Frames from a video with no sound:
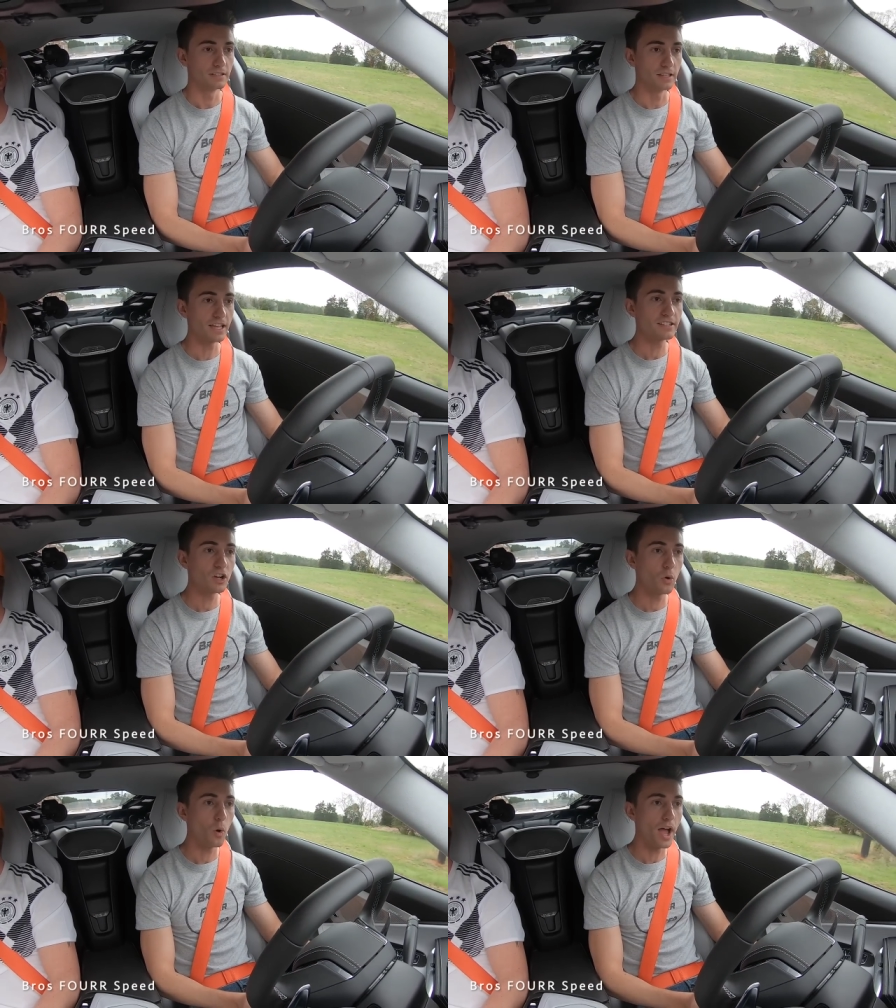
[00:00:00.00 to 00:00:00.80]
nice
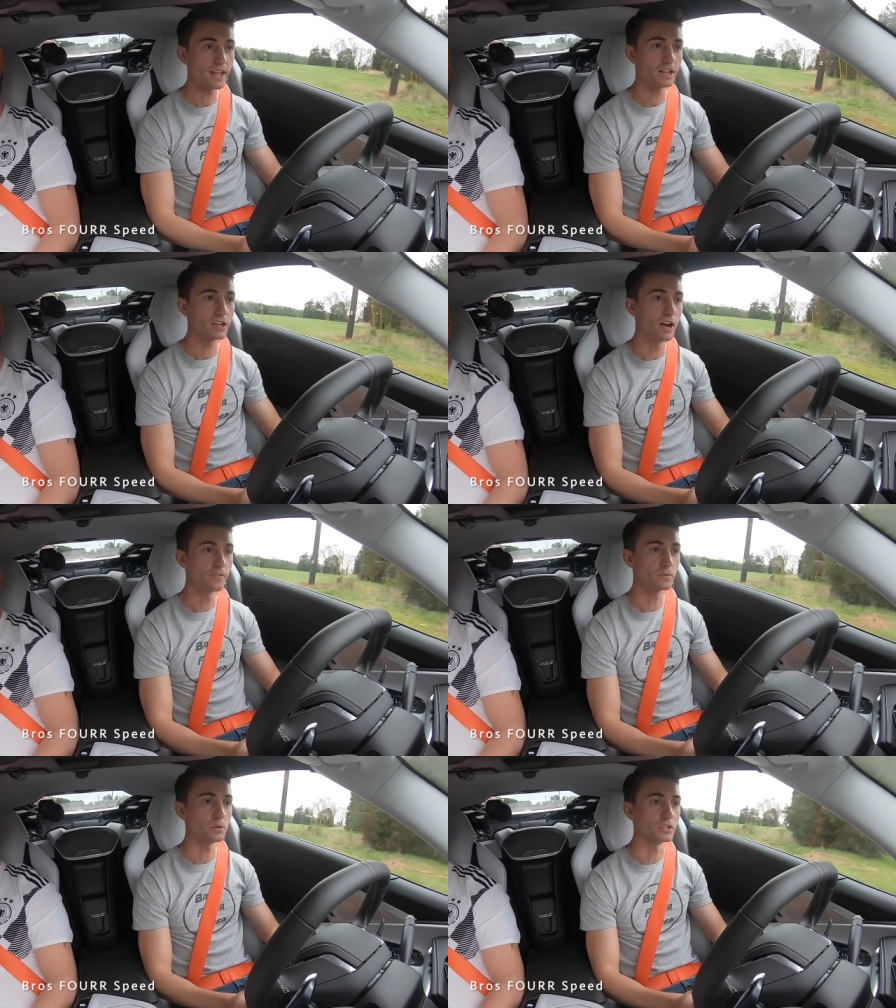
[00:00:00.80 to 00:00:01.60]
and quiet and
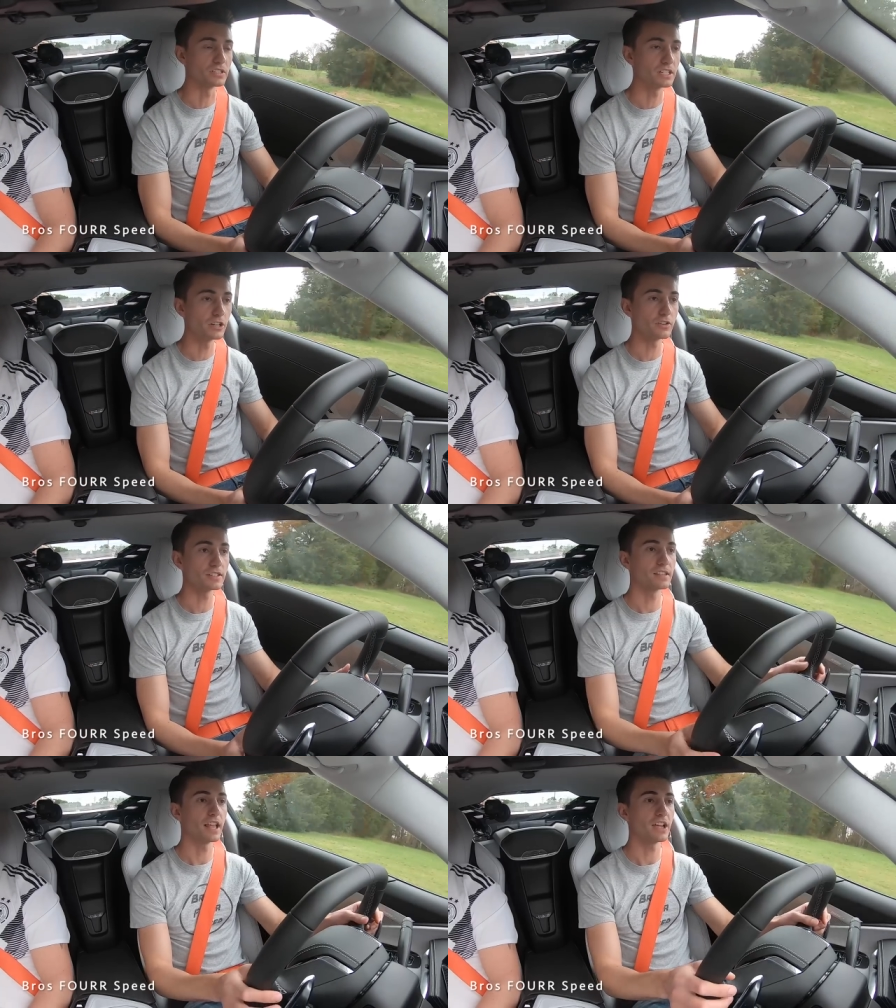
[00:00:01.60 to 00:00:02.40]
comfortable. The steering
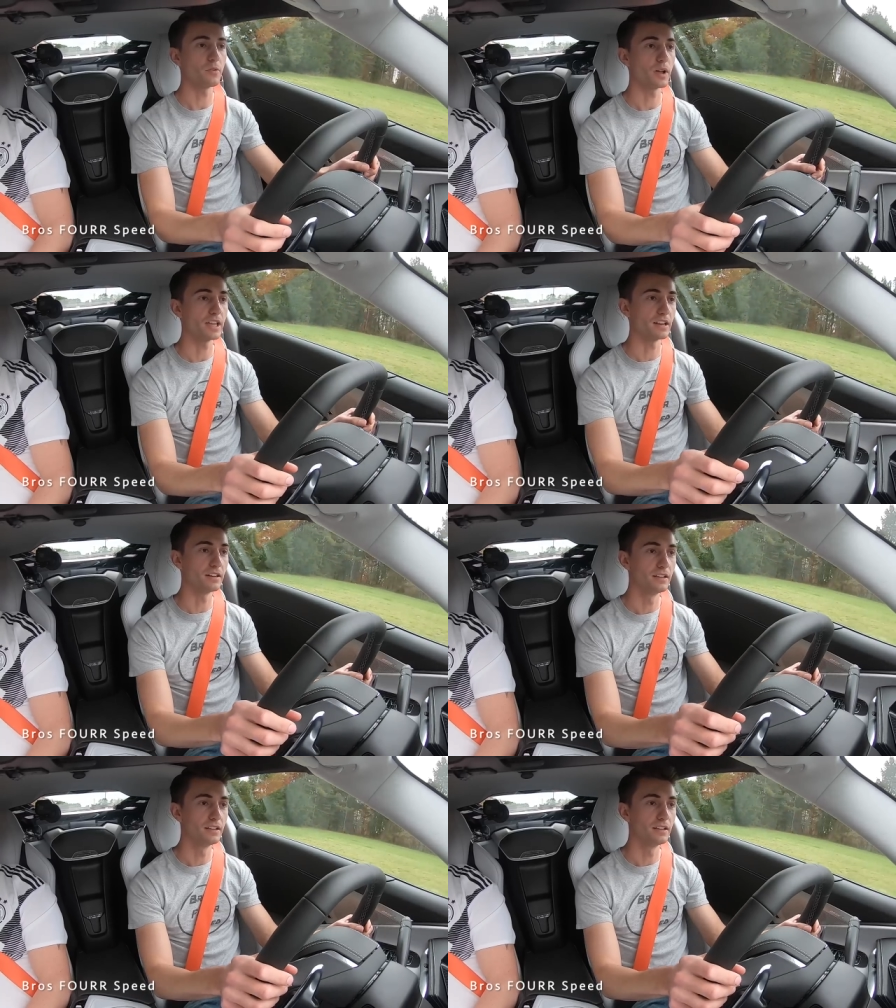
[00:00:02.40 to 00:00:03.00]
is lightweight.